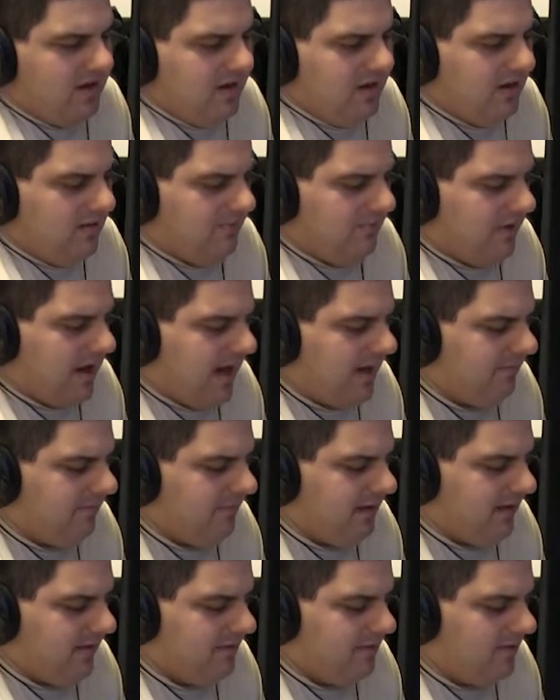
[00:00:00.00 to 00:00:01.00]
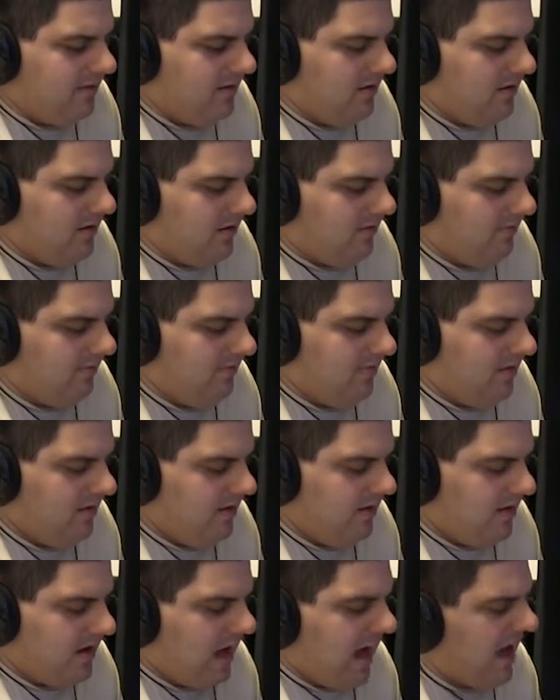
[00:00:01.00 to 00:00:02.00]
you know, problem is you know,
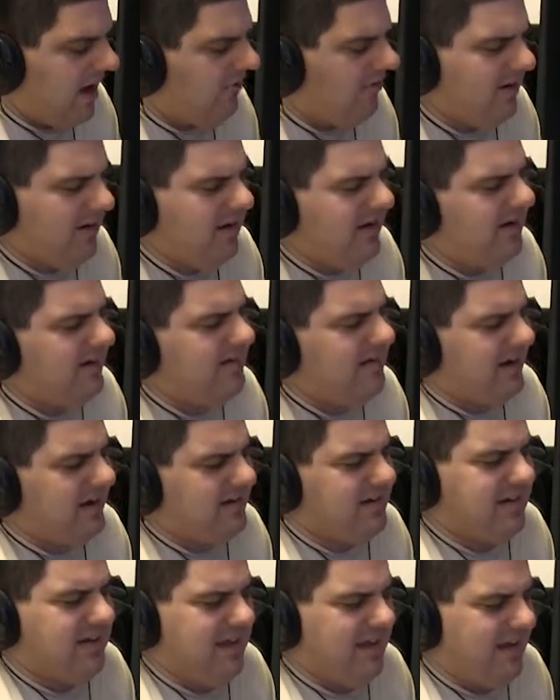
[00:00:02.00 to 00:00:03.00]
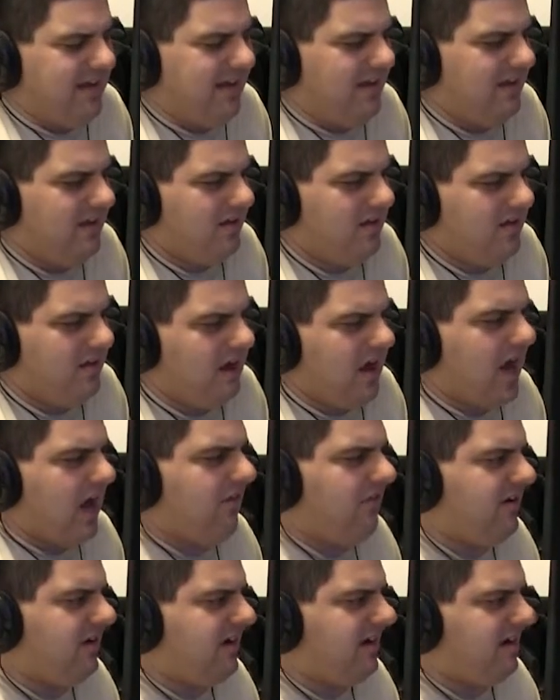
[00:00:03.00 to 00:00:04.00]
how are you going to change a kid?
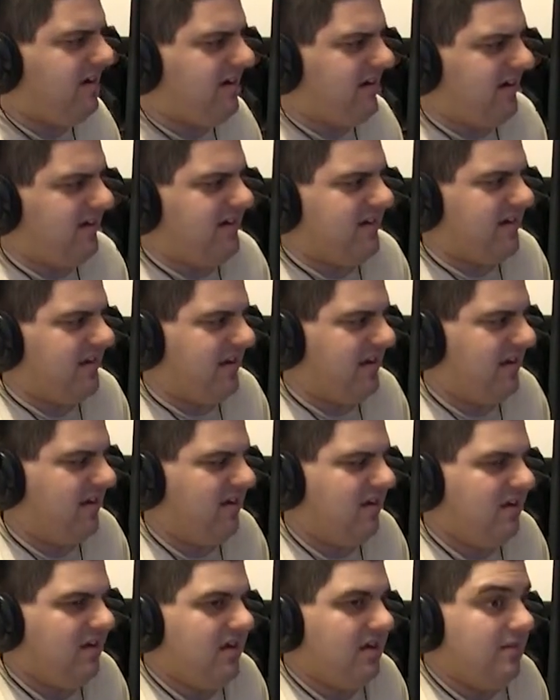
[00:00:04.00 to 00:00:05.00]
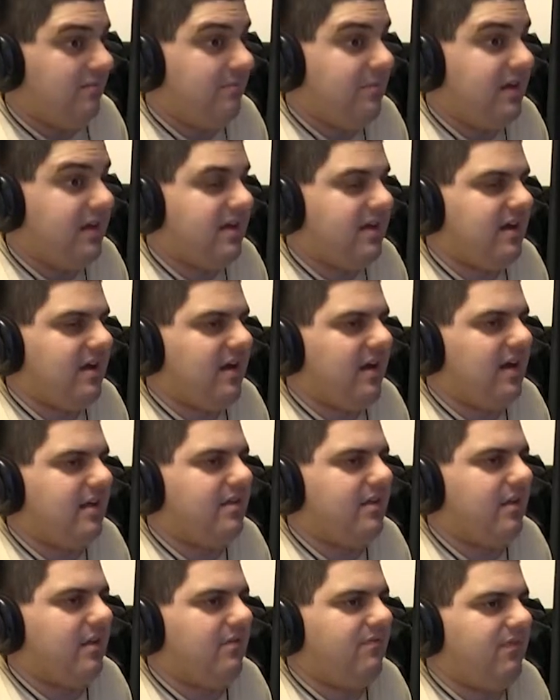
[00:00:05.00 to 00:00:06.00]
How are you going to change a kid?
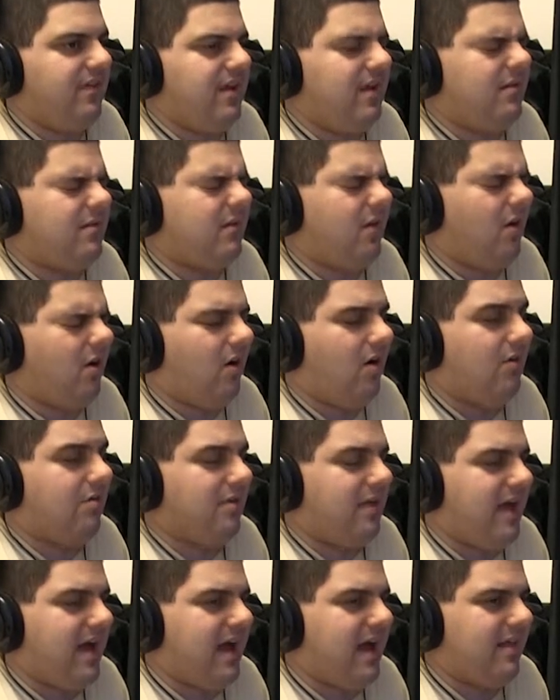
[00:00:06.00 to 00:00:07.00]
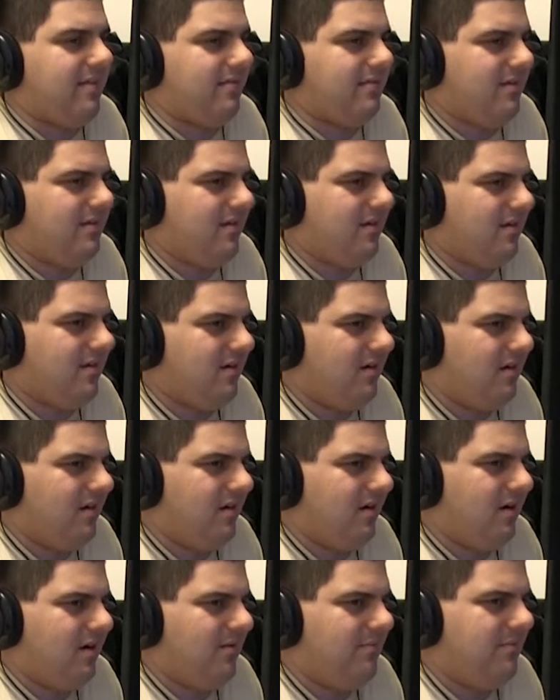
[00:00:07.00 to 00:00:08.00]
Because if he's all that,
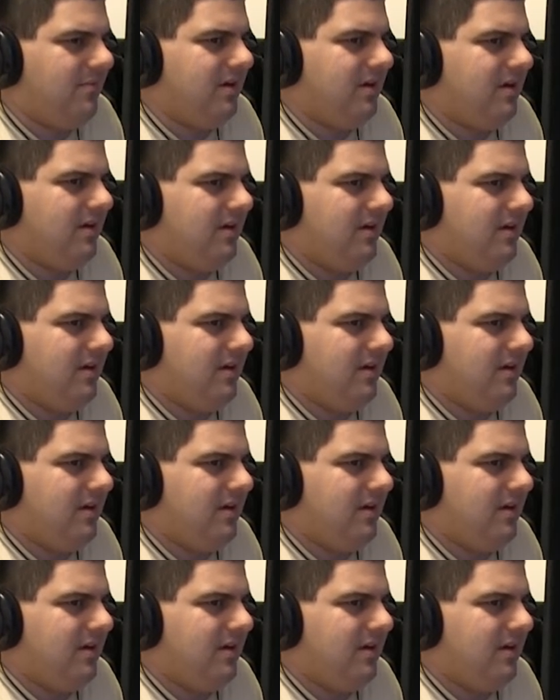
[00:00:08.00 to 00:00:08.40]
um,